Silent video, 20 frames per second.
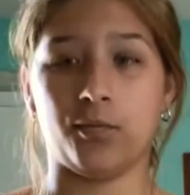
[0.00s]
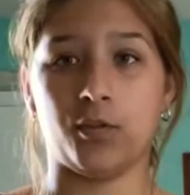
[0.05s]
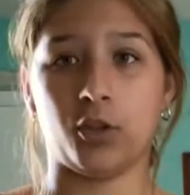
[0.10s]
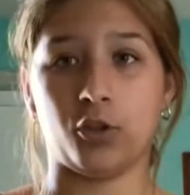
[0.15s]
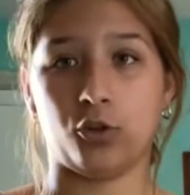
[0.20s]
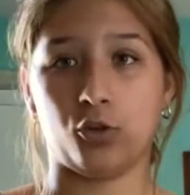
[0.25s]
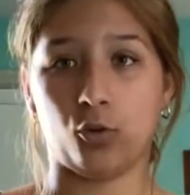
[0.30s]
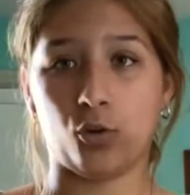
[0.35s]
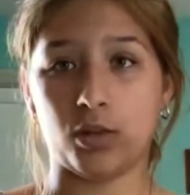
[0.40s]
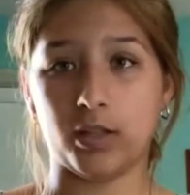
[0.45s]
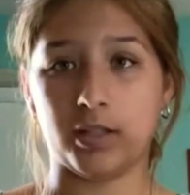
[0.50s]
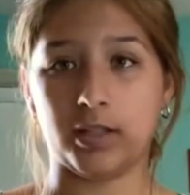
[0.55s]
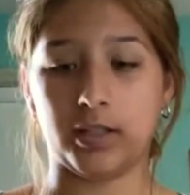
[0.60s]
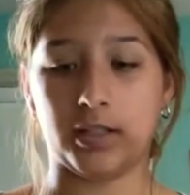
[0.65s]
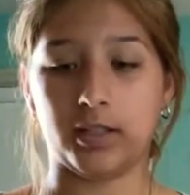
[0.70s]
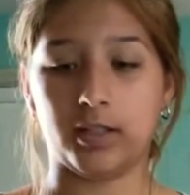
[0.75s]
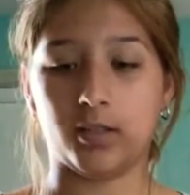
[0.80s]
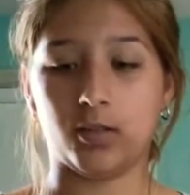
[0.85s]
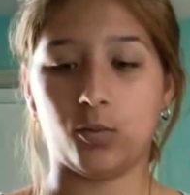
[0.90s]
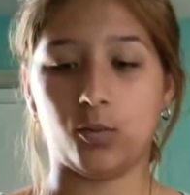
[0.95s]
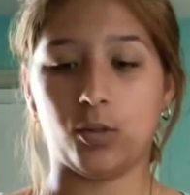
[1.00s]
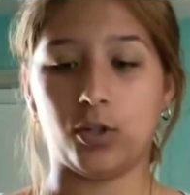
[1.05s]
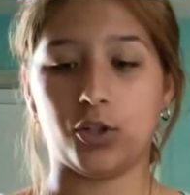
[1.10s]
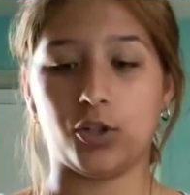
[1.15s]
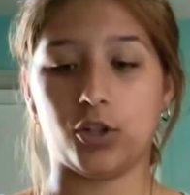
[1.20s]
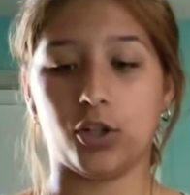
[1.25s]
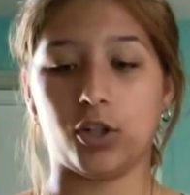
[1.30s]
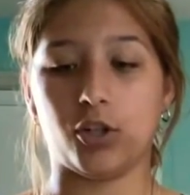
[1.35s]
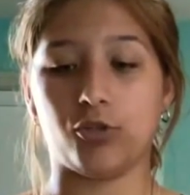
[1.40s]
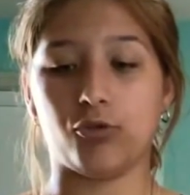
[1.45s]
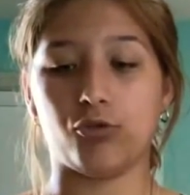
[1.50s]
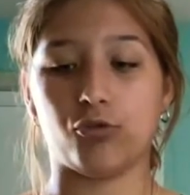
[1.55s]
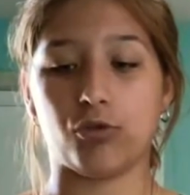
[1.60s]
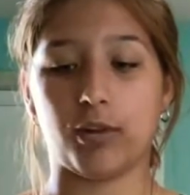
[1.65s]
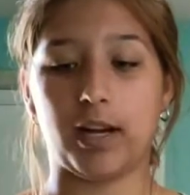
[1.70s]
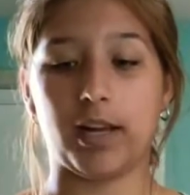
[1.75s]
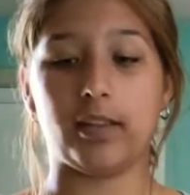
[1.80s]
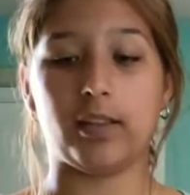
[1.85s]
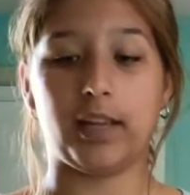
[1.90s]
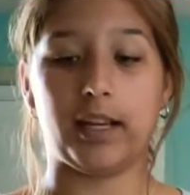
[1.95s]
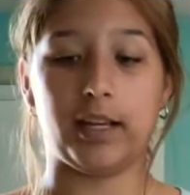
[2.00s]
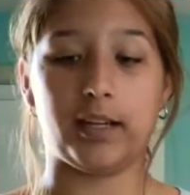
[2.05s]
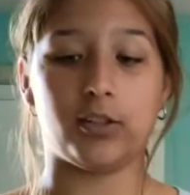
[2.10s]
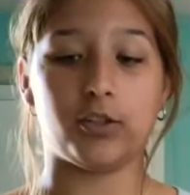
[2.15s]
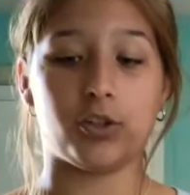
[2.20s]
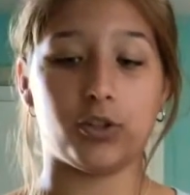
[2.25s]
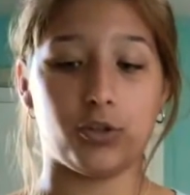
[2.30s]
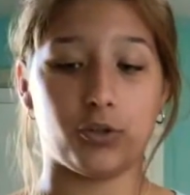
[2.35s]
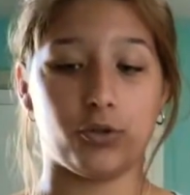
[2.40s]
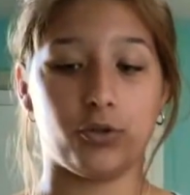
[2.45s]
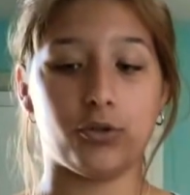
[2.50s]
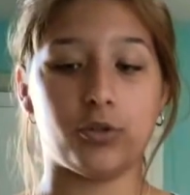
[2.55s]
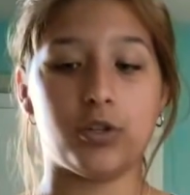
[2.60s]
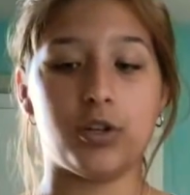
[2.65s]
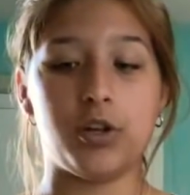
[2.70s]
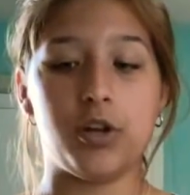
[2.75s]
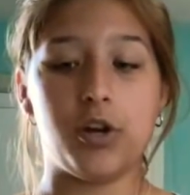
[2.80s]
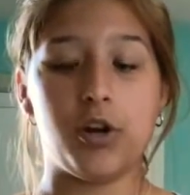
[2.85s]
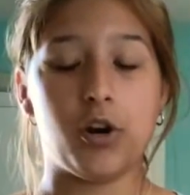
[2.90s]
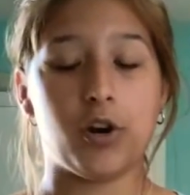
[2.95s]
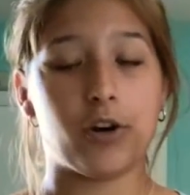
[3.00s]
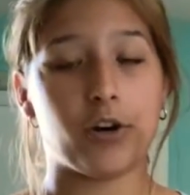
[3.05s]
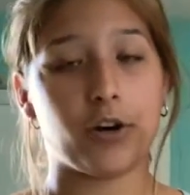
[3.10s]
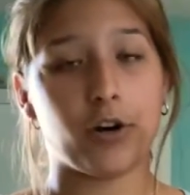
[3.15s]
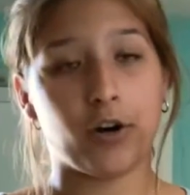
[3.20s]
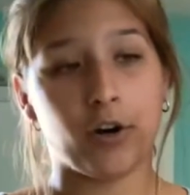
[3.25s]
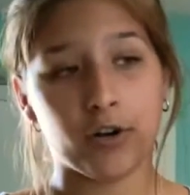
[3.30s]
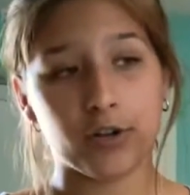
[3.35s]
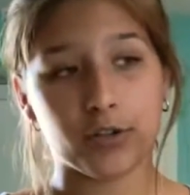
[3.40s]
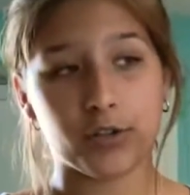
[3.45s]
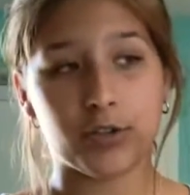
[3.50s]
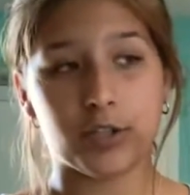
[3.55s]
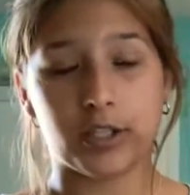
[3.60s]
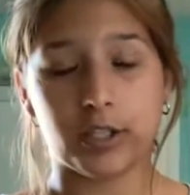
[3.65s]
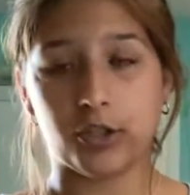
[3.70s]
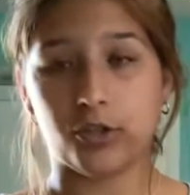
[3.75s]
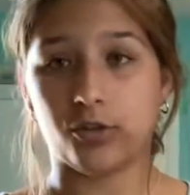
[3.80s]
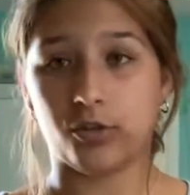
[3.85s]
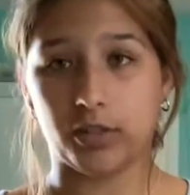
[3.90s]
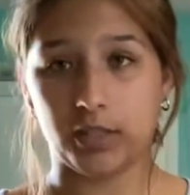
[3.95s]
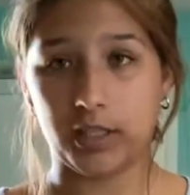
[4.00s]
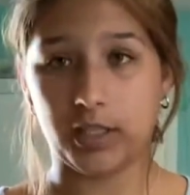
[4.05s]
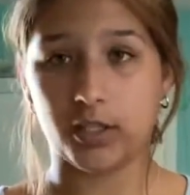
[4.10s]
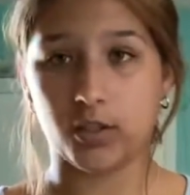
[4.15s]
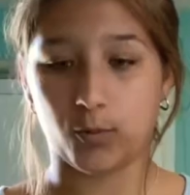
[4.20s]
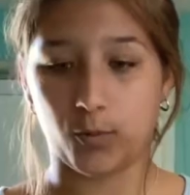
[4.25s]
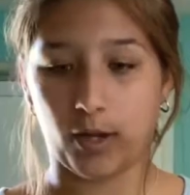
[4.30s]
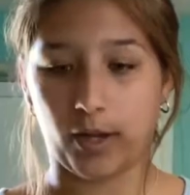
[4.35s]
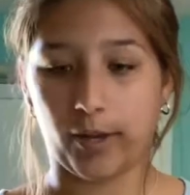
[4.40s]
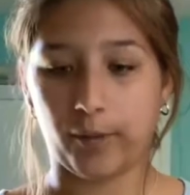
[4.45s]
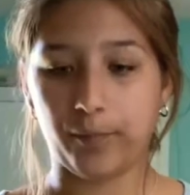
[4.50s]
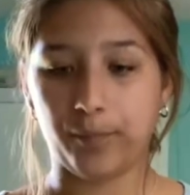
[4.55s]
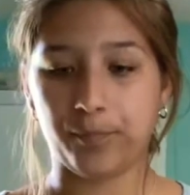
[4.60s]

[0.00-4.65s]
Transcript: Tortoises, which are dry land turtles, are also essential, and here's why.